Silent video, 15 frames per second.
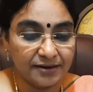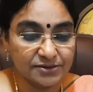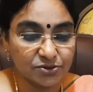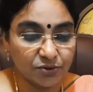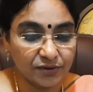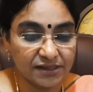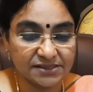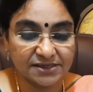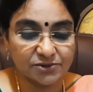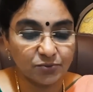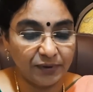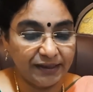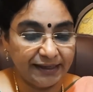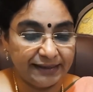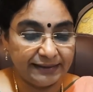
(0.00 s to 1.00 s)
So this is
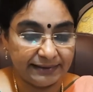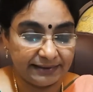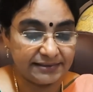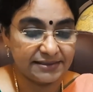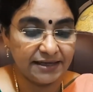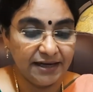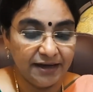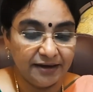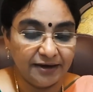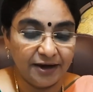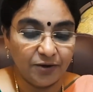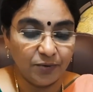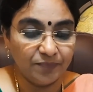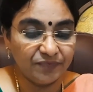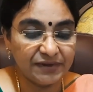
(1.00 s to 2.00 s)
what I did.
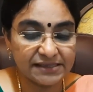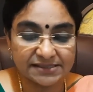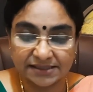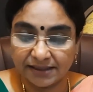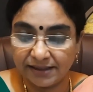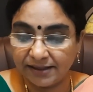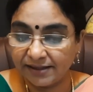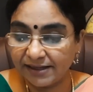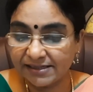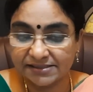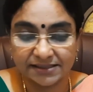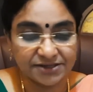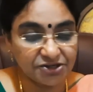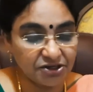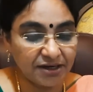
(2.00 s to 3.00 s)
Now this is
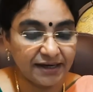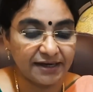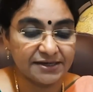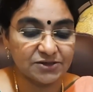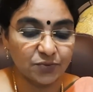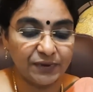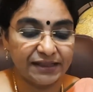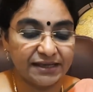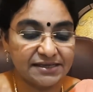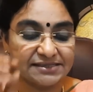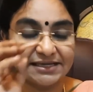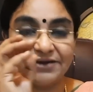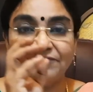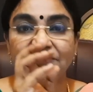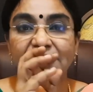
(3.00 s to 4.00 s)
a sheet with
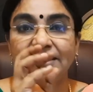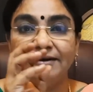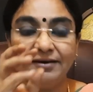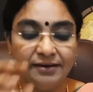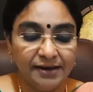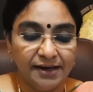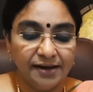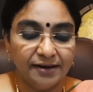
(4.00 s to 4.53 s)
several